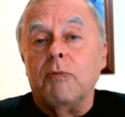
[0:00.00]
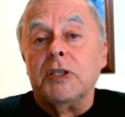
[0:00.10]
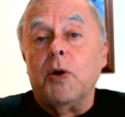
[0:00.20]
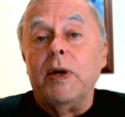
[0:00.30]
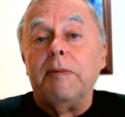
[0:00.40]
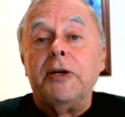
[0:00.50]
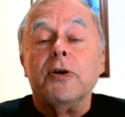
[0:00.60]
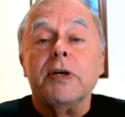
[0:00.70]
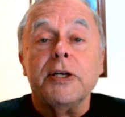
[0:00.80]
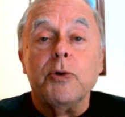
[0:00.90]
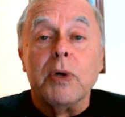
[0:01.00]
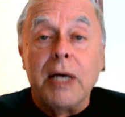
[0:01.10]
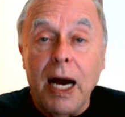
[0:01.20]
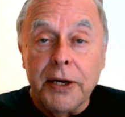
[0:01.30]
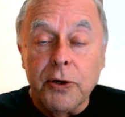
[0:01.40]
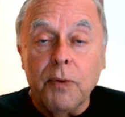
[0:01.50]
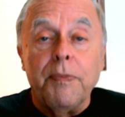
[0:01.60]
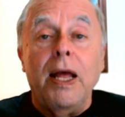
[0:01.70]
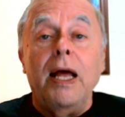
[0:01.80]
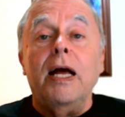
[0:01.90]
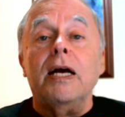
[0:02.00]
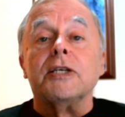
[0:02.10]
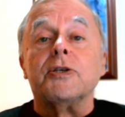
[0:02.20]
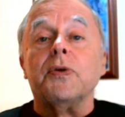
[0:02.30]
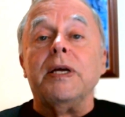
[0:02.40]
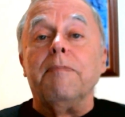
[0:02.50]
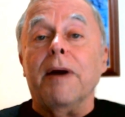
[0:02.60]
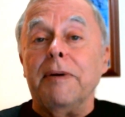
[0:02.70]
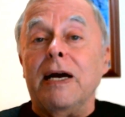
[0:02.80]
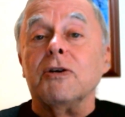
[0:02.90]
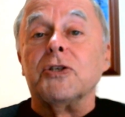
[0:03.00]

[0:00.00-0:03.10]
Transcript: was going to be turned into a condo. So the apartment